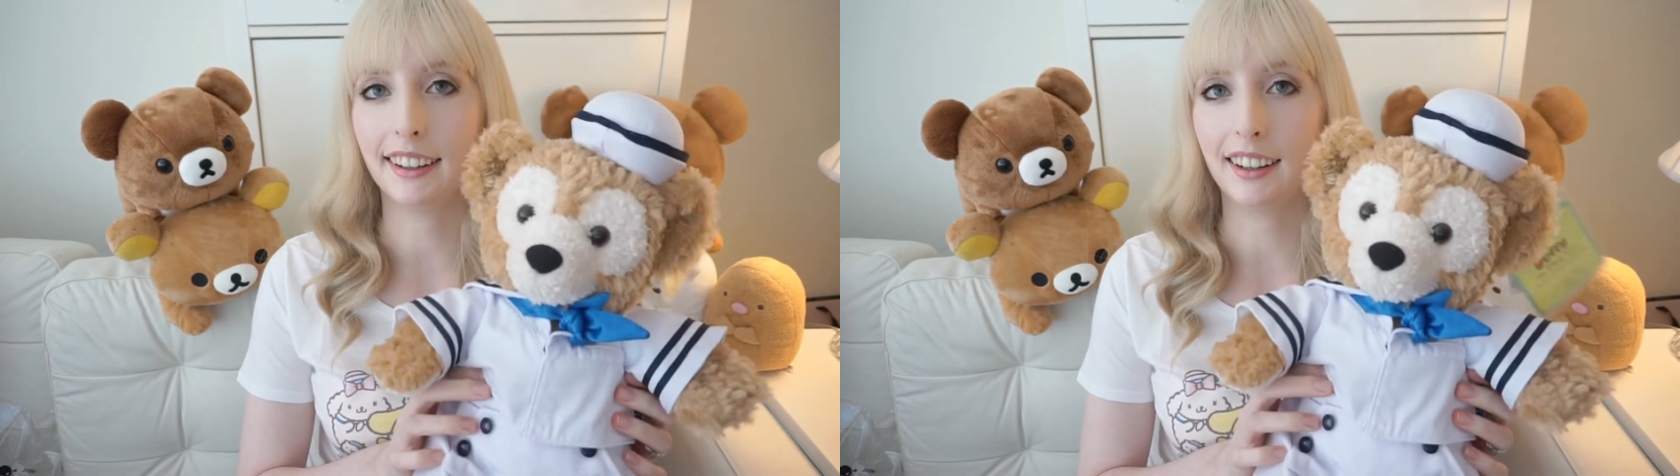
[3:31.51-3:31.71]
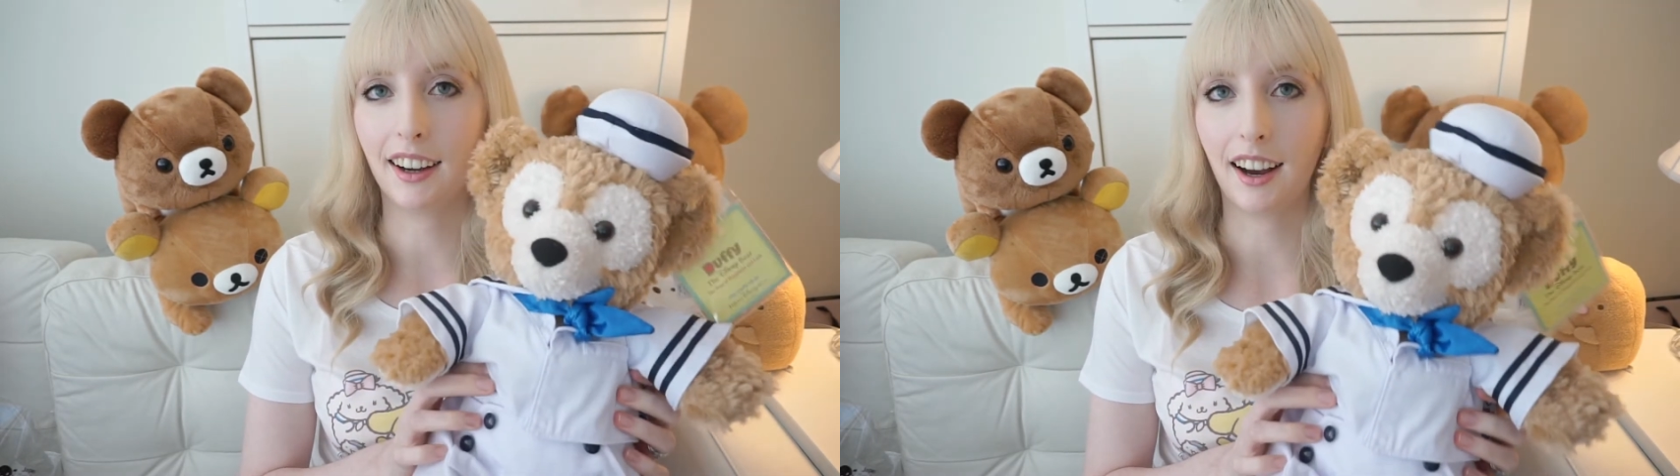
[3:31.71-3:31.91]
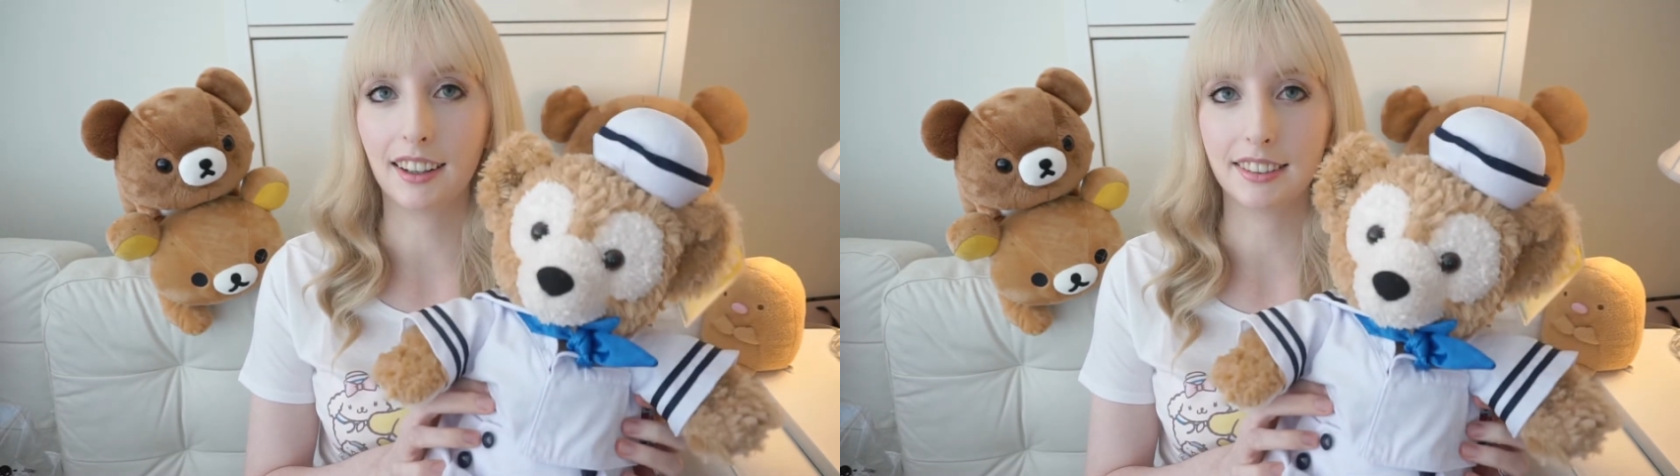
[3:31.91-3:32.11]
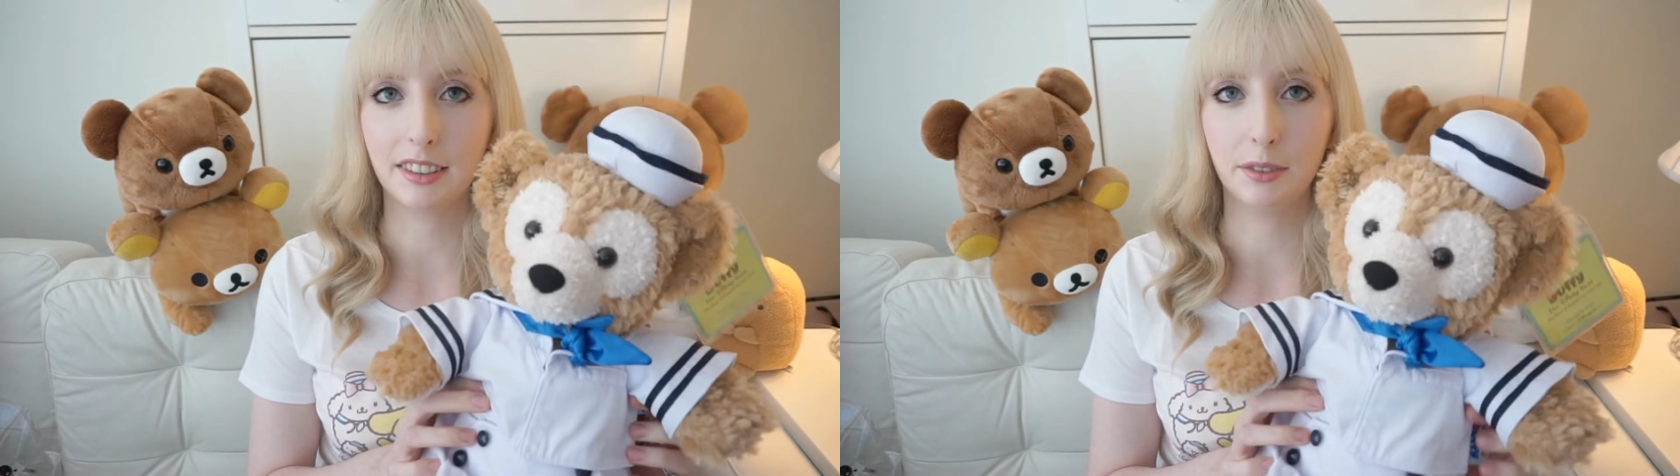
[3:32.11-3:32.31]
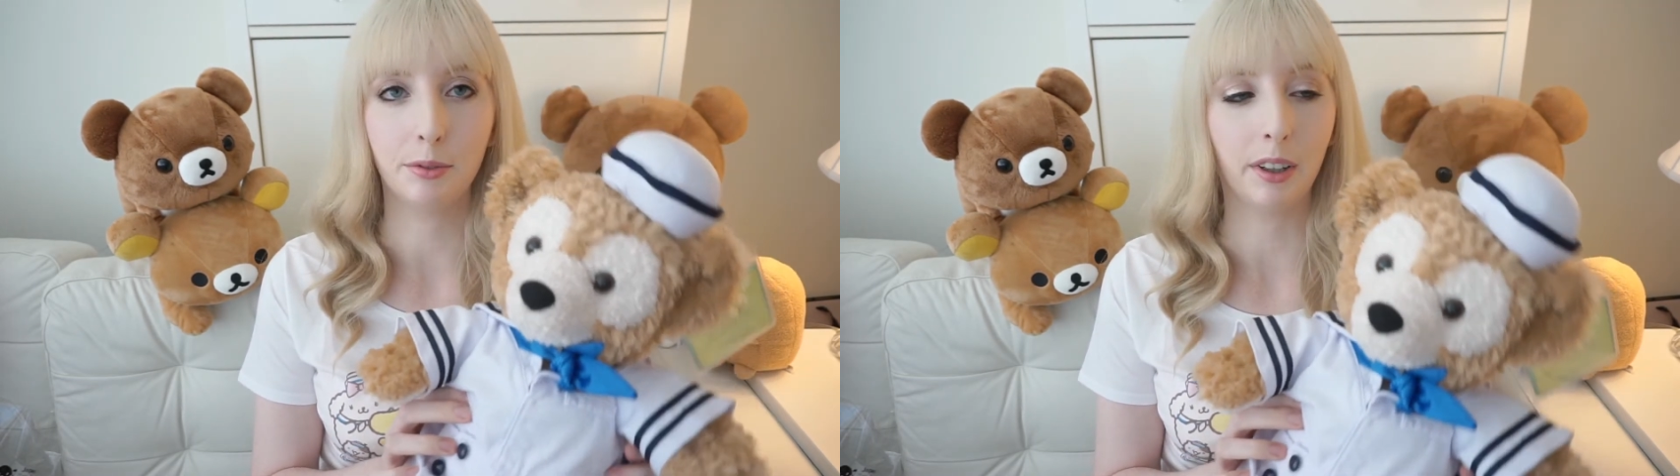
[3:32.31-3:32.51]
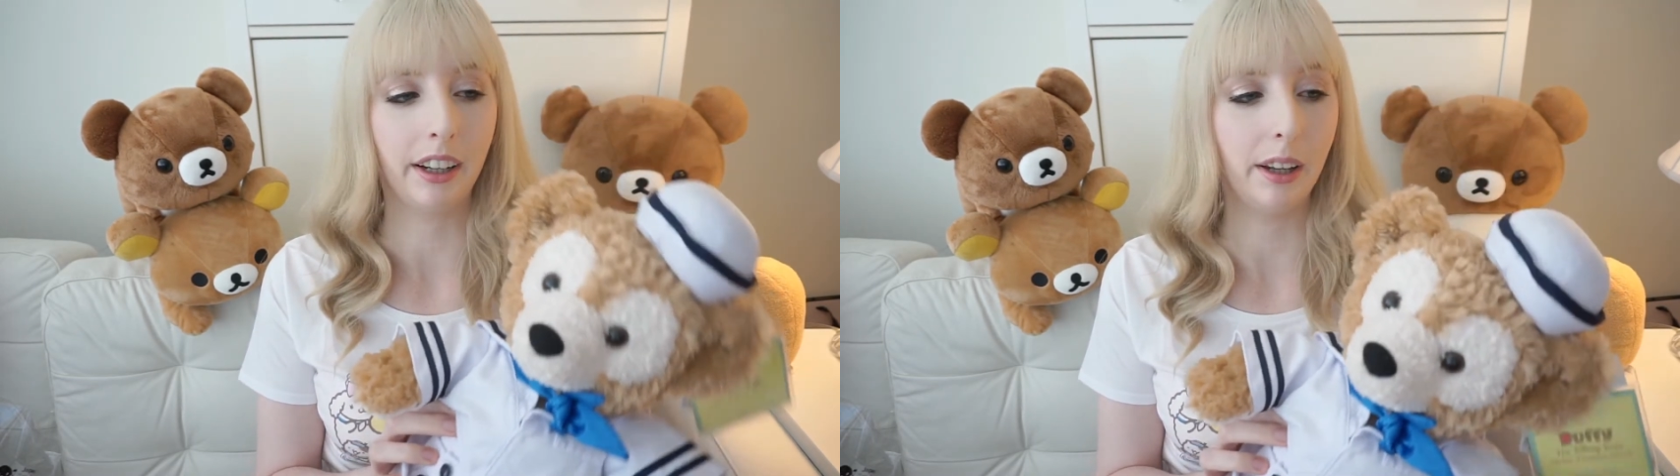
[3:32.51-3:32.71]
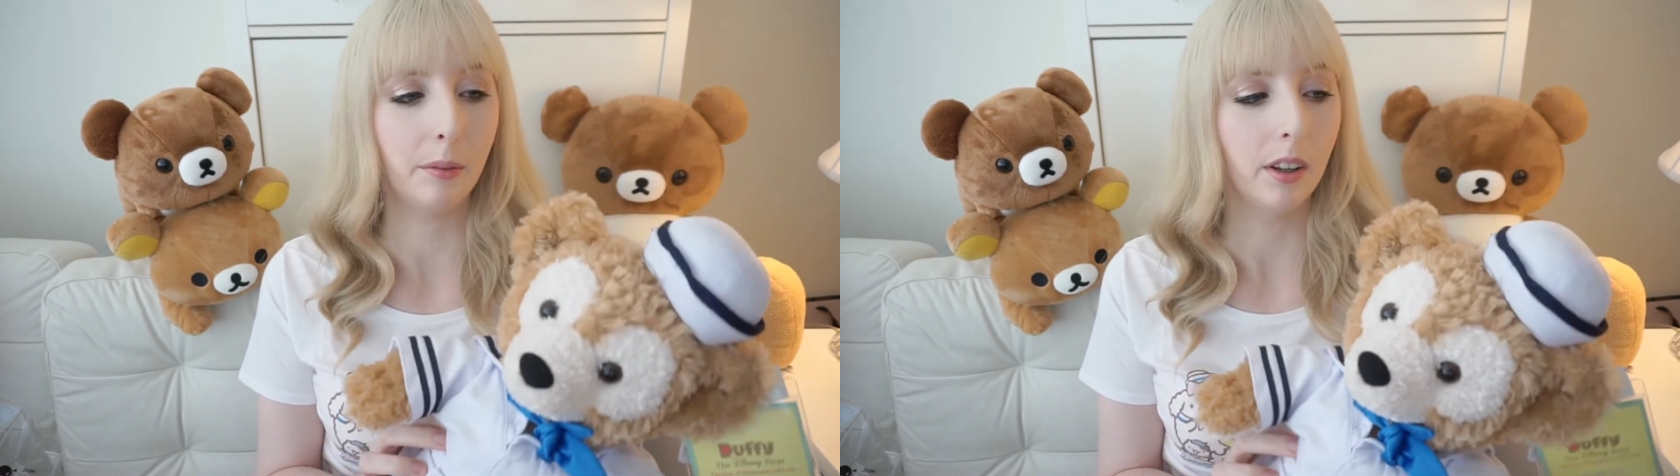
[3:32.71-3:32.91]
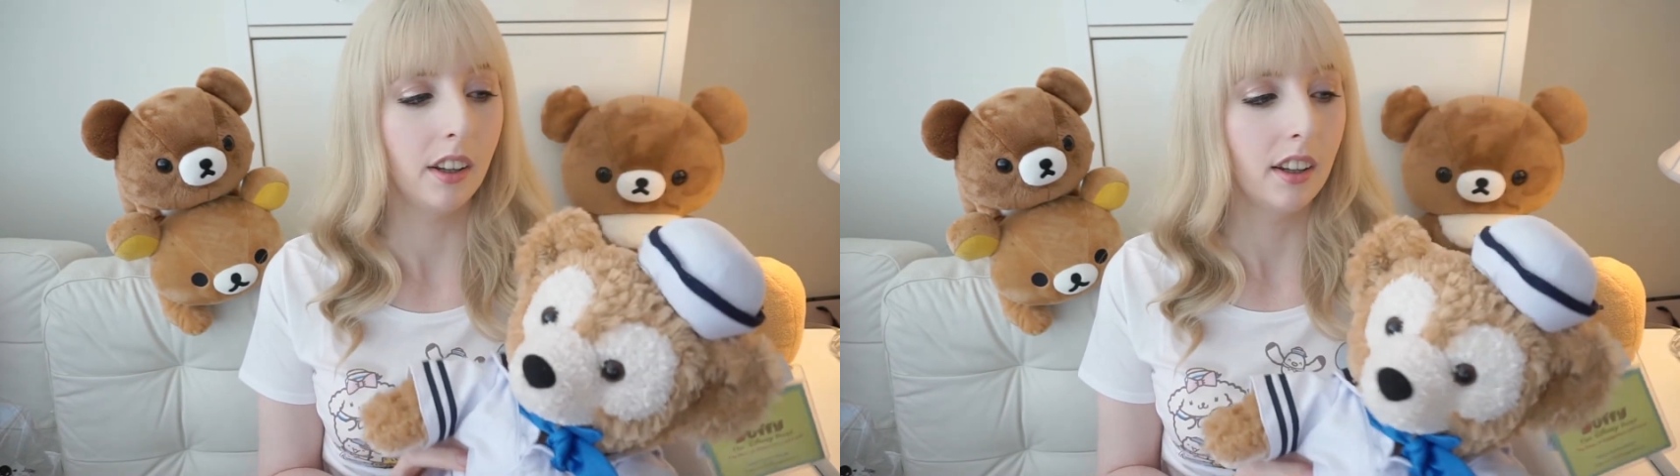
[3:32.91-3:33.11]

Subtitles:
a costume for him.